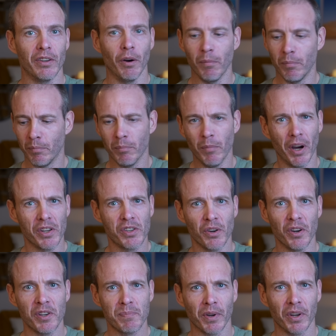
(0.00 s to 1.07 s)
Not my
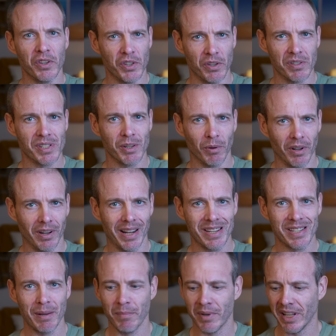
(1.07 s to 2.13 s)
choice because you'd still look
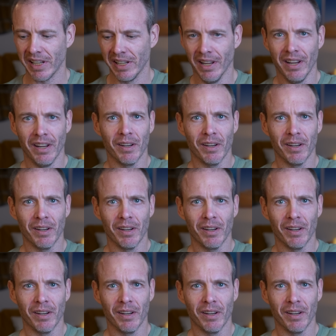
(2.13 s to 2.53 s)
like somebody